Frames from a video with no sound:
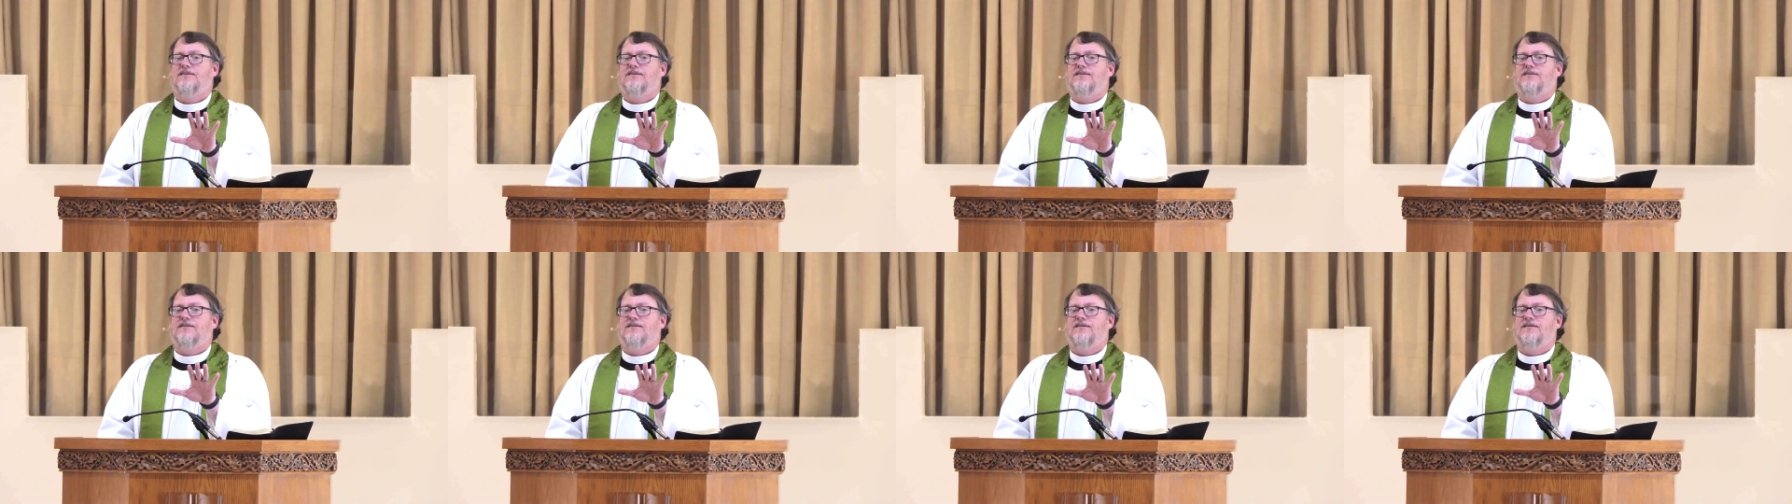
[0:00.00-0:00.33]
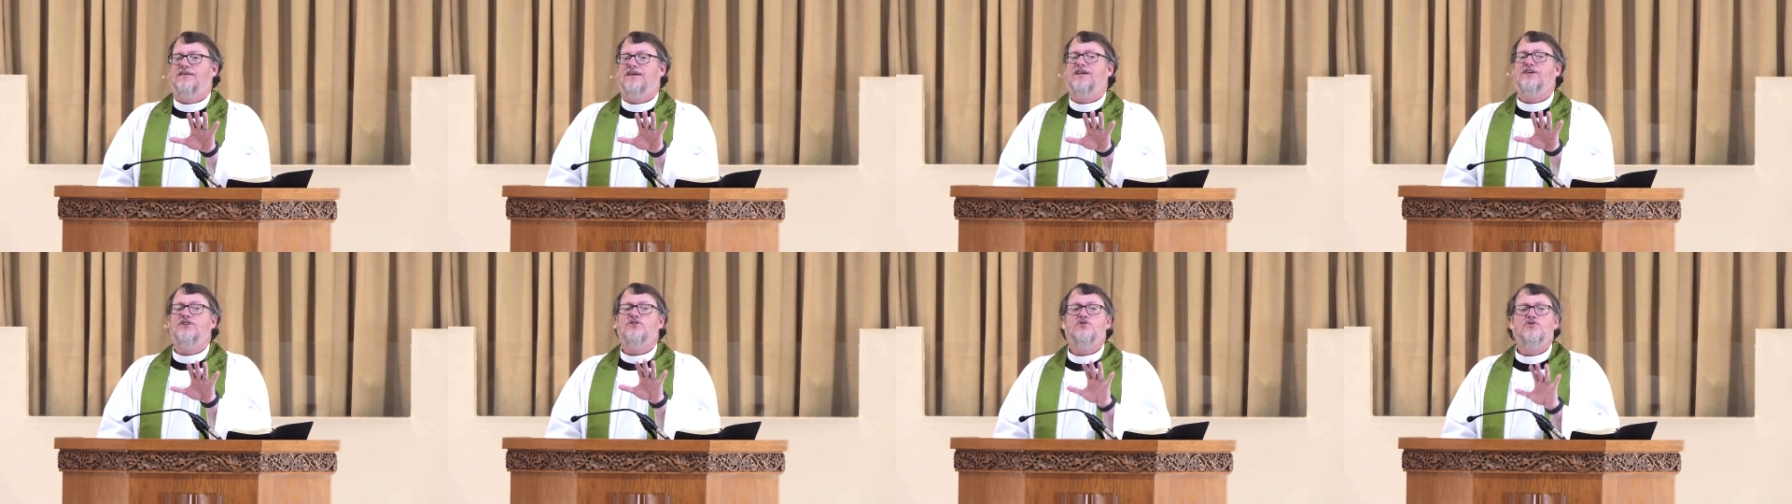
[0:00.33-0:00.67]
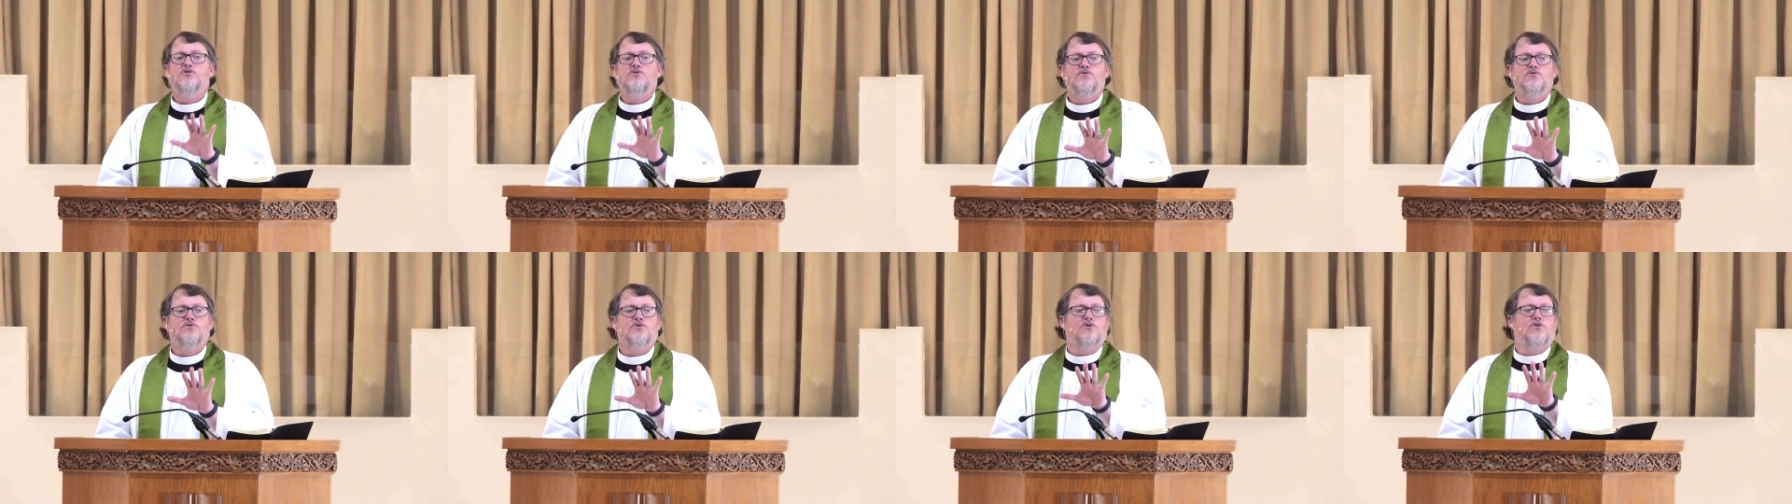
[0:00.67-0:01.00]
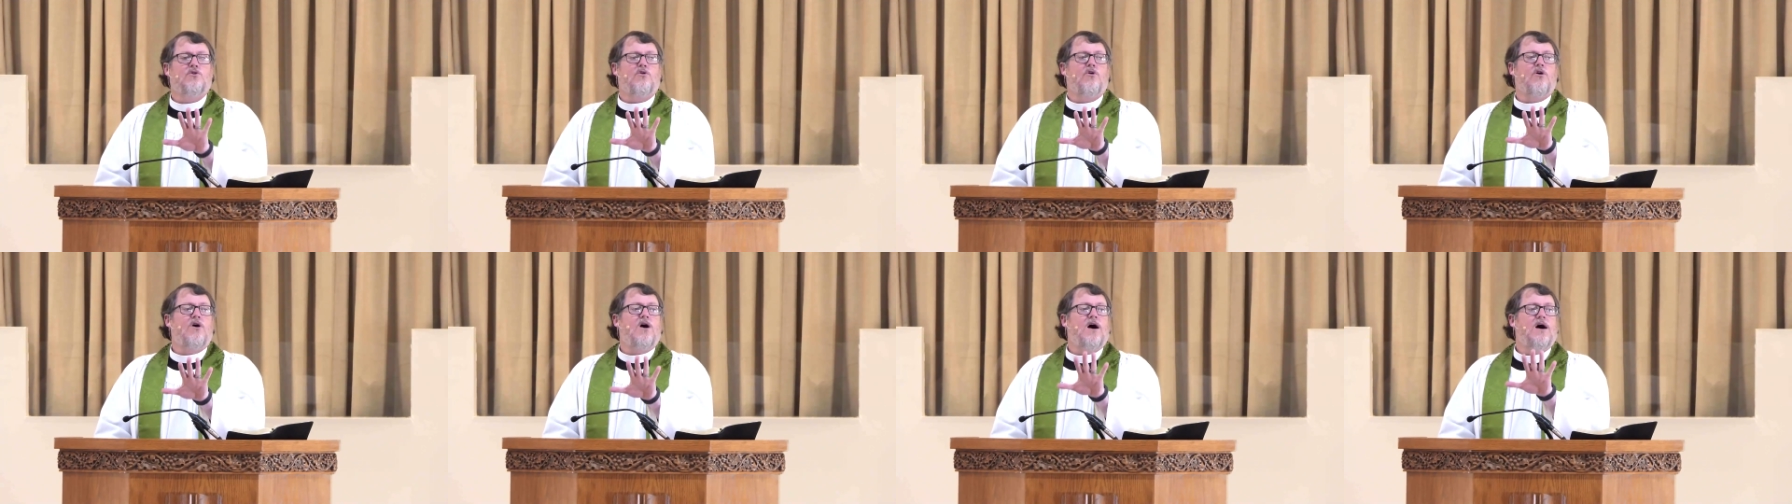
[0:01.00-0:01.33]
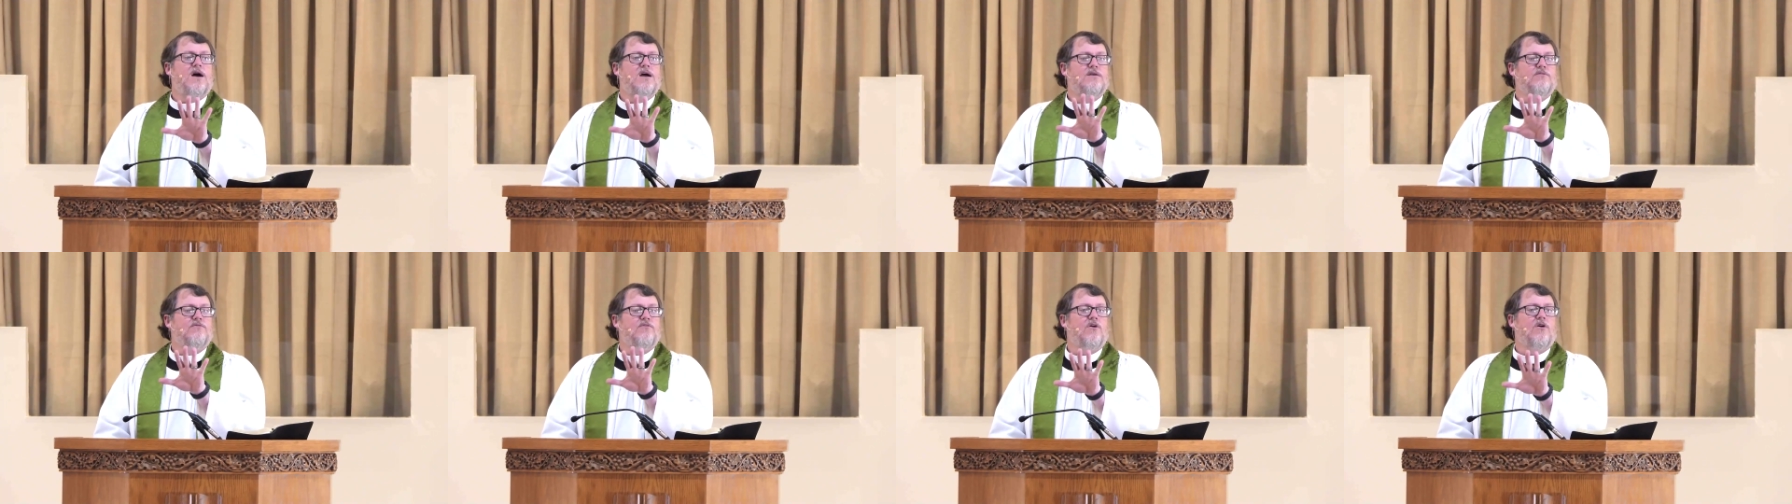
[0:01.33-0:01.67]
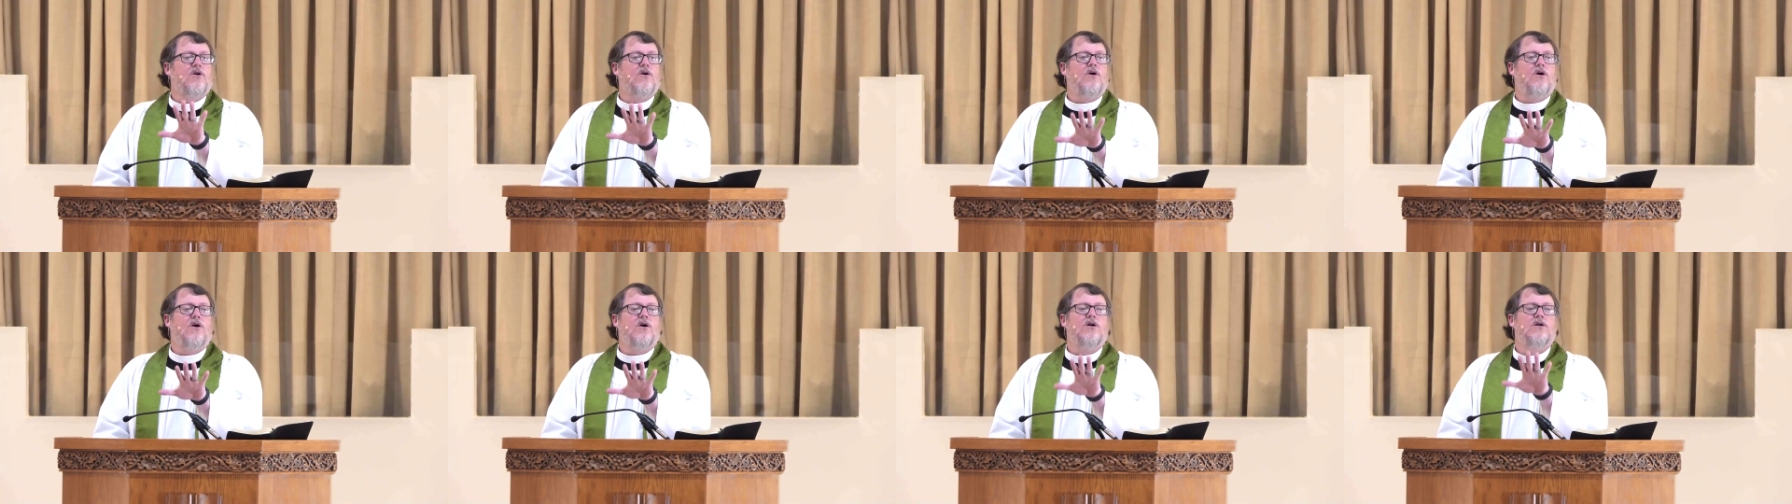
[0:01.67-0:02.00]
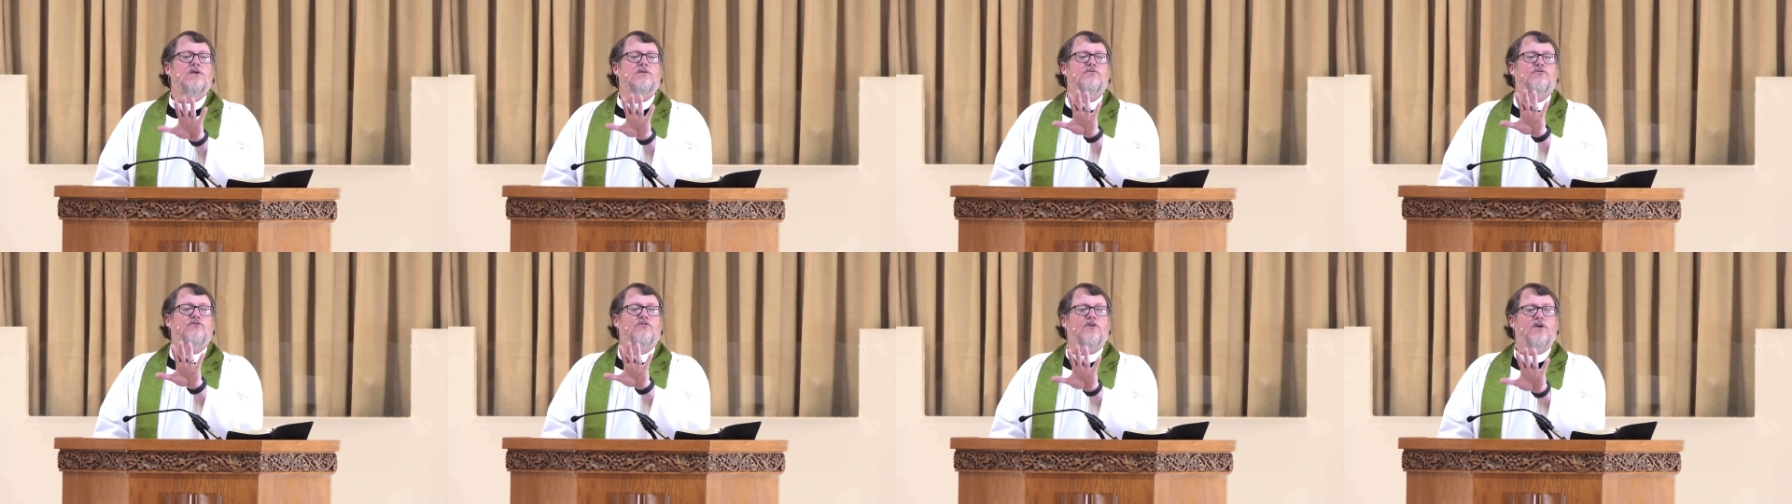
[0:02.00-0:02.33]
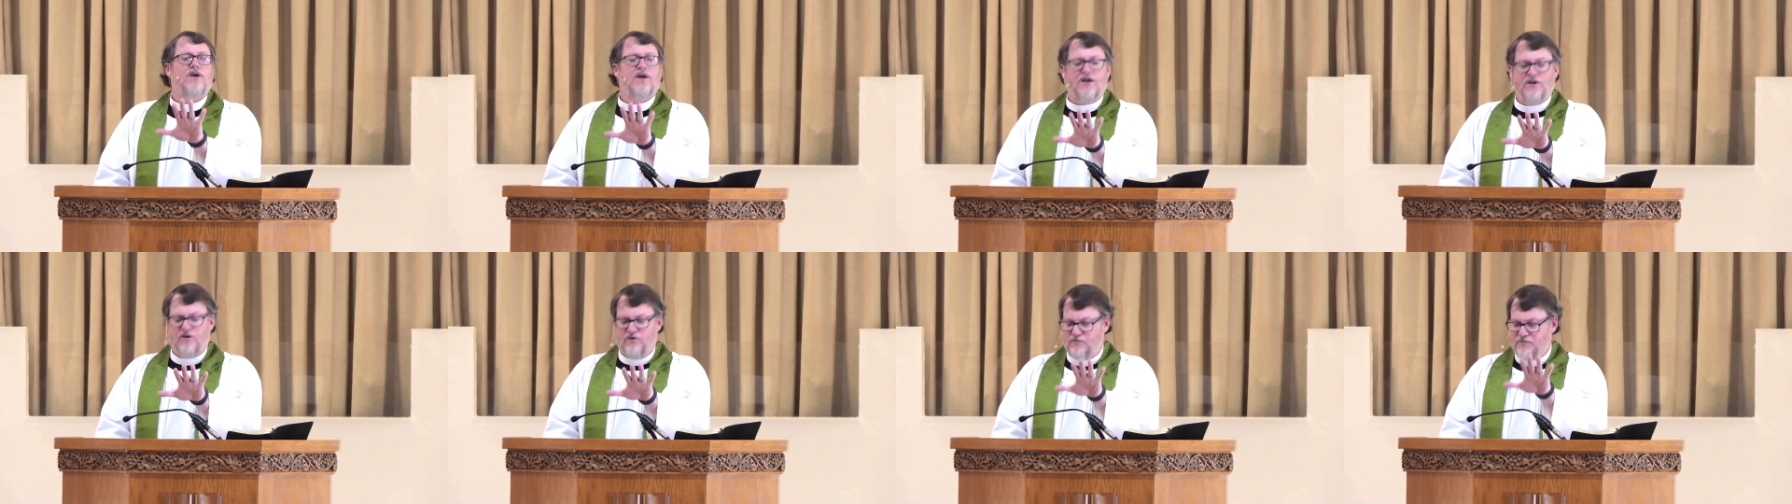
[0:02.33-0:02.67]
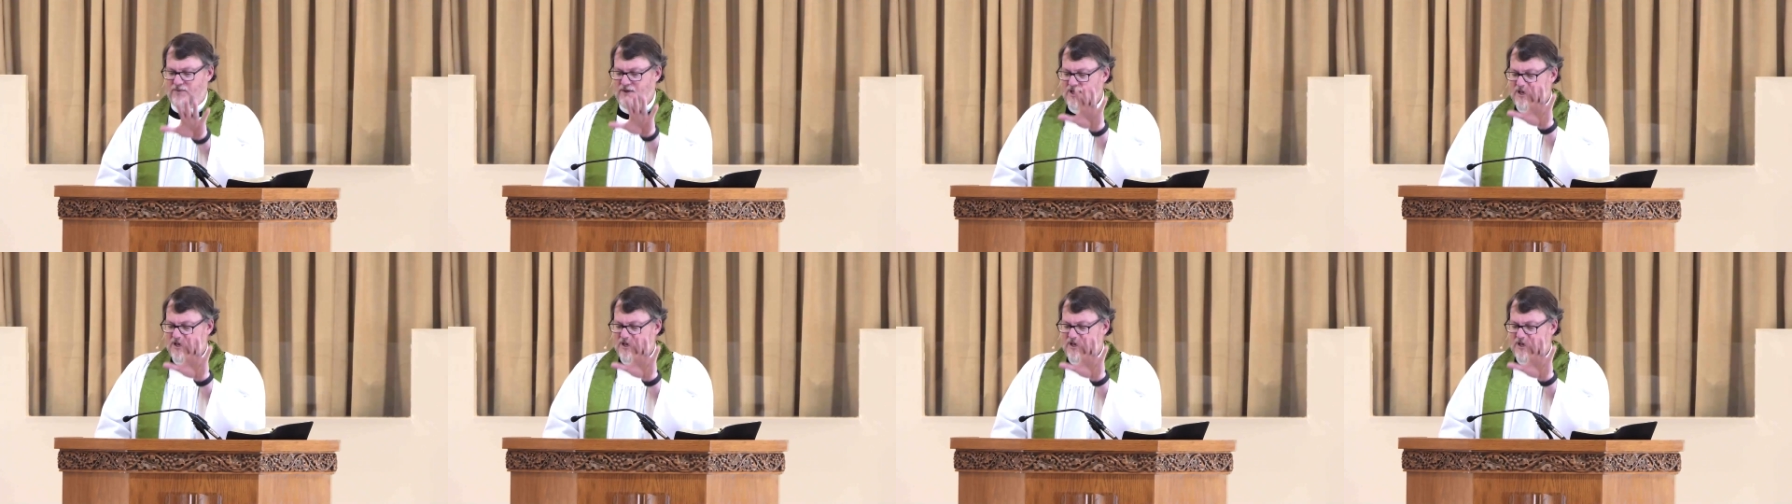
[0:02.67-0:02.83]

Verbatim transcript: He knew the cry of our heart for help